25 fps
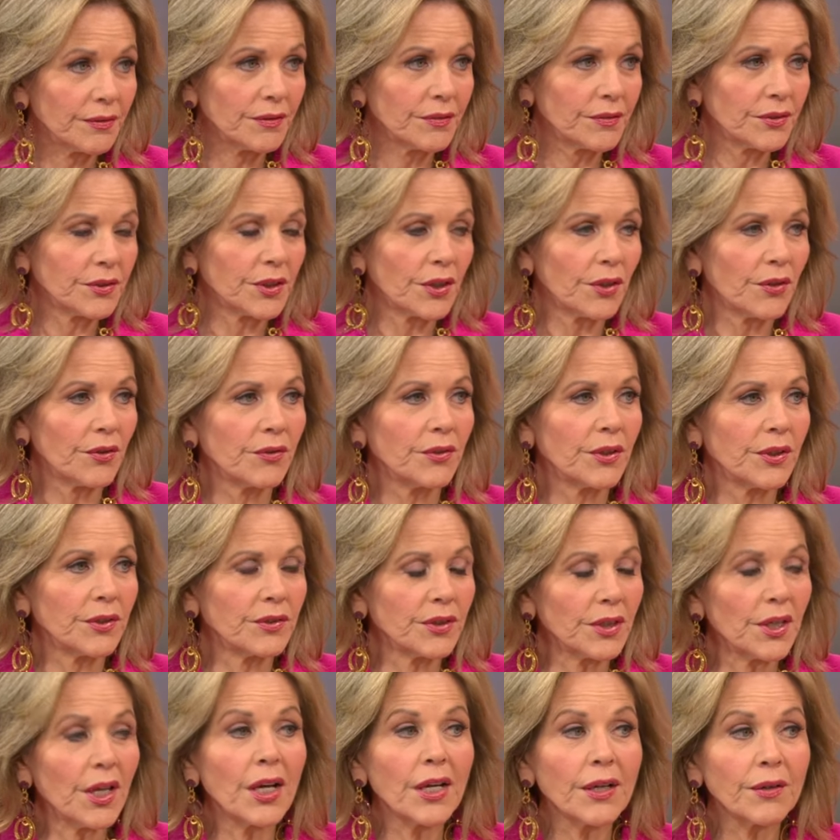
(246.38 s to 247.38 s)
Hmm. So
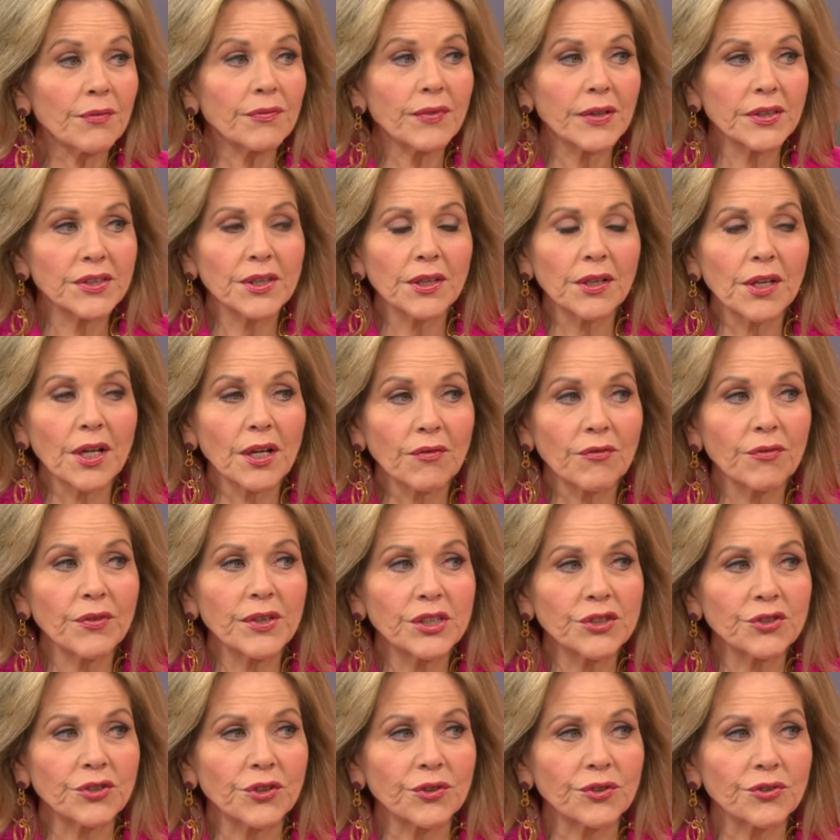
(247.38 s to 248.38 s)
it's a lot of it's a lot of
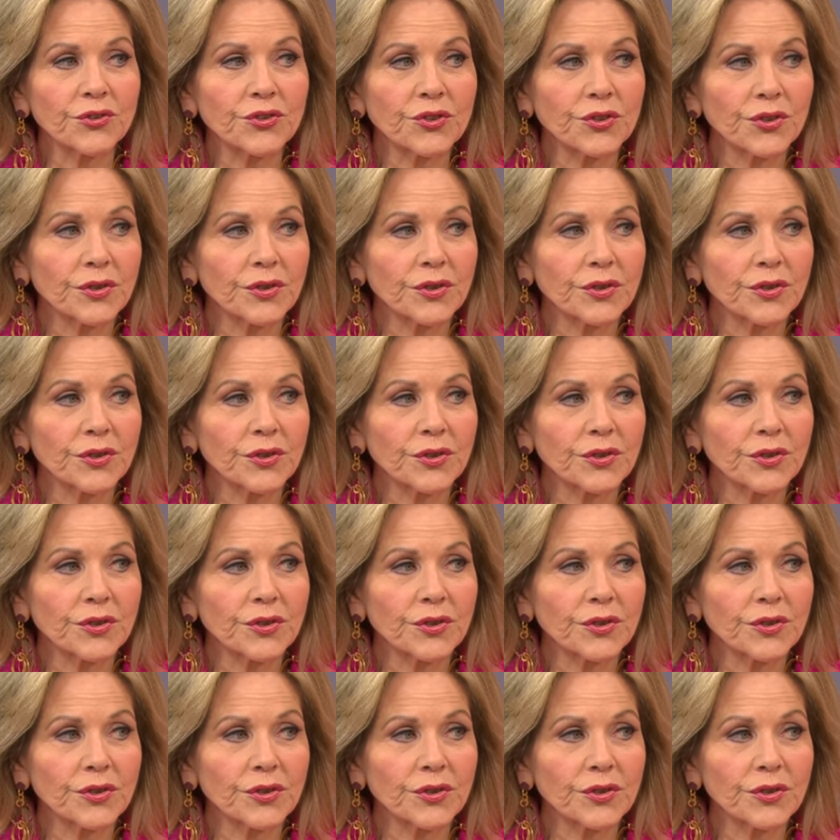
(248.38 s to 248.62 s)
research.